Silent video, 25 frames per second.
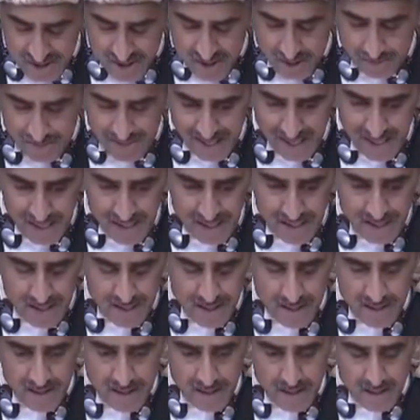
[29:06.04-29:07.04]
to be
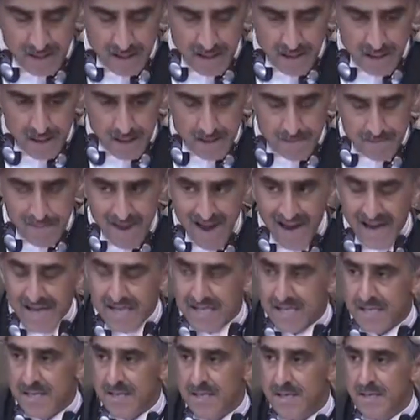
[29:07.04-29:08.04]

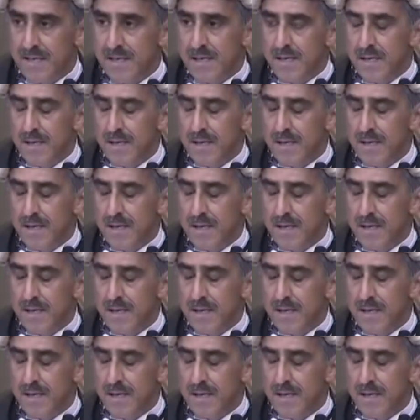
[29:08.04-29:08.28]
made,